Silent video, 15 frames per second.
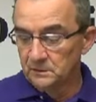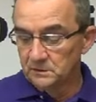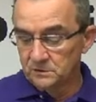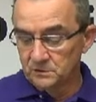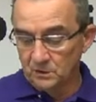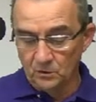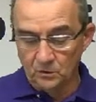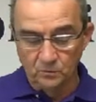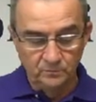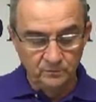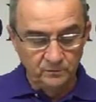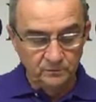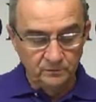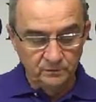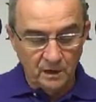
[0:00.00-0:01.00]

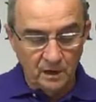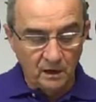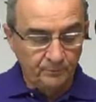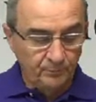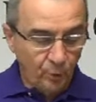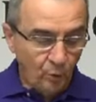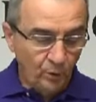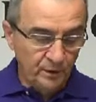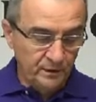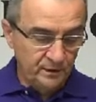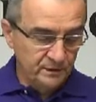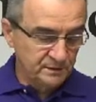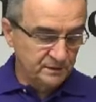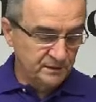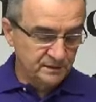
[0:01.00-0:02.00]
So our point
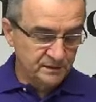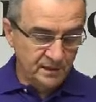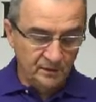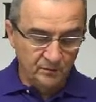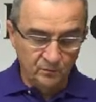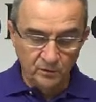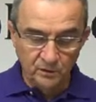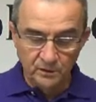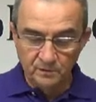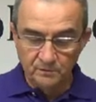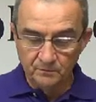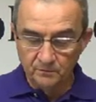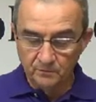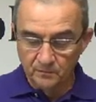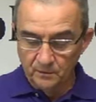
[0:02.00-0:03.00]
is, is that
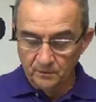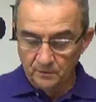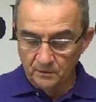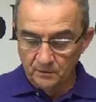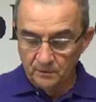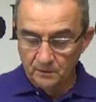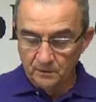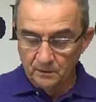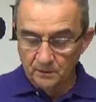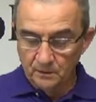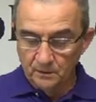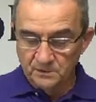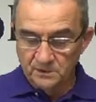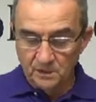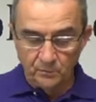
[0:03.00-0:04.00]
we,
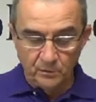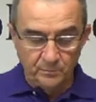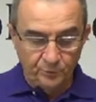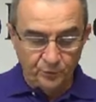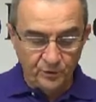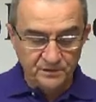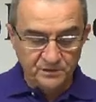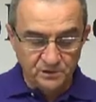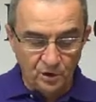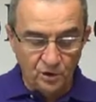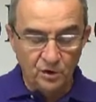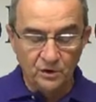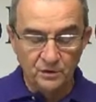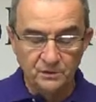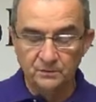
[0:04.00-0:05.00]
is that we press
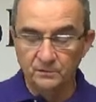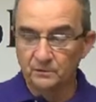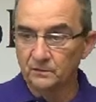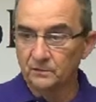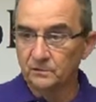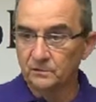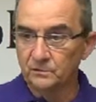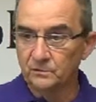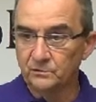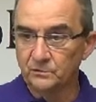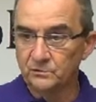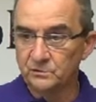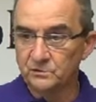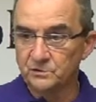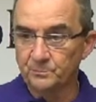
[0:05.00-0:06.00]
on
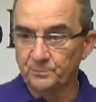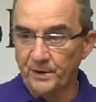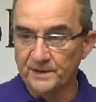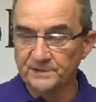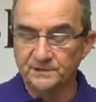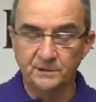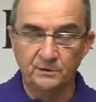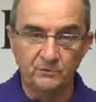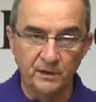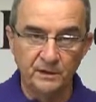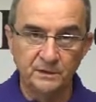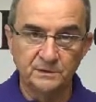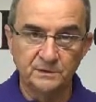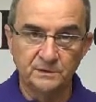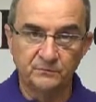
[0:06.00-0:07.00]
through the surpassing
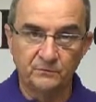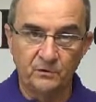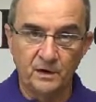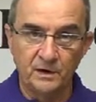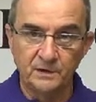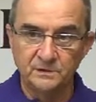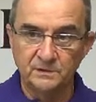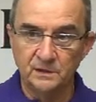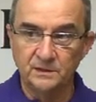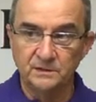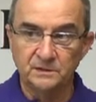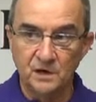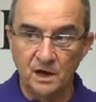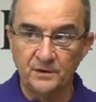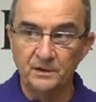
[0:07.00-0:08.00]
greatness of Christ.
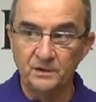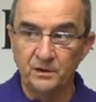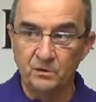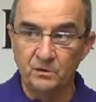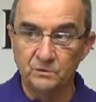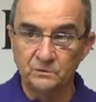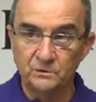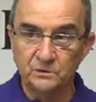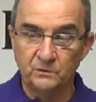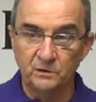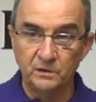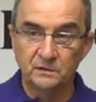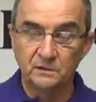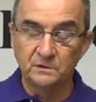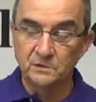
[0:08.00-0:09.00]
It's not in our own
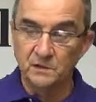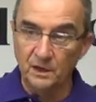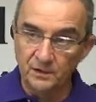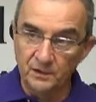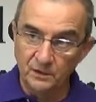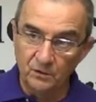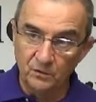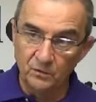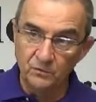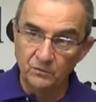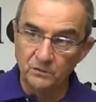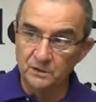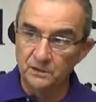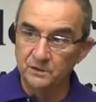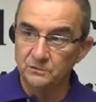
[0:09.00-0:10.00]
strength. It's not in our
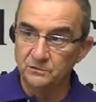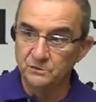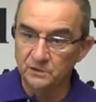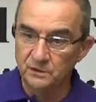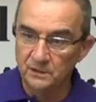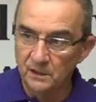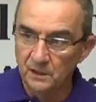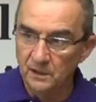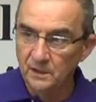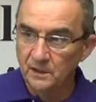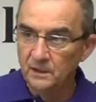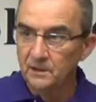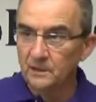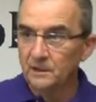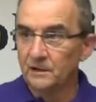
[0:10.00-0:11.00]
own energy.
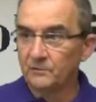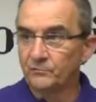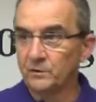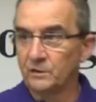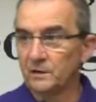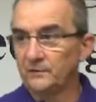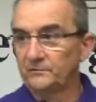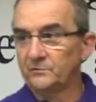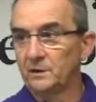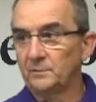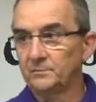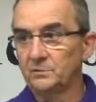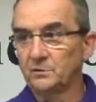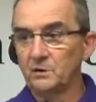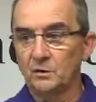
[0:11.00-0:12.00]
If we're left
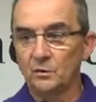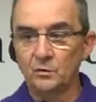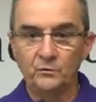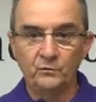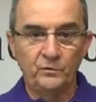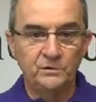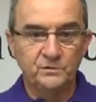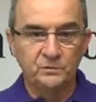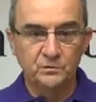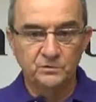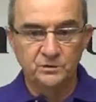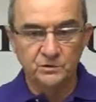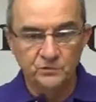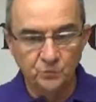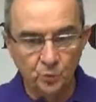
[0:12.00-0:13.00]
up to our own
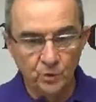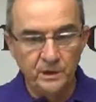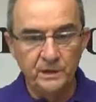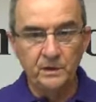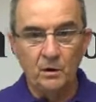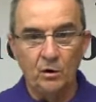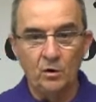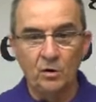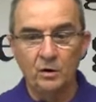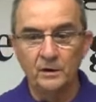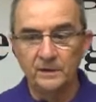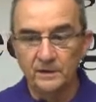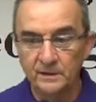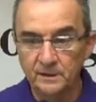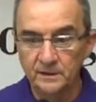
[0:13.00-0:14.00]
resources, we
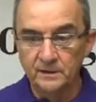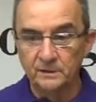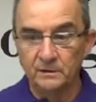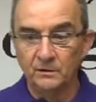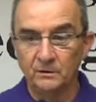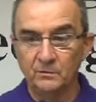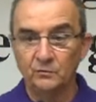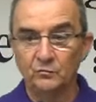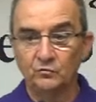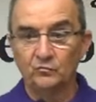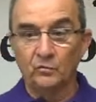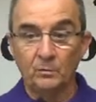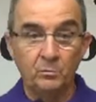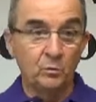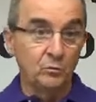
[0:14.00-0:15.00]
are in
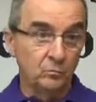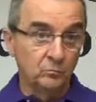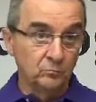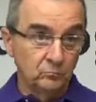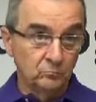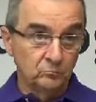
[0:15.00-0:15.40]
trouble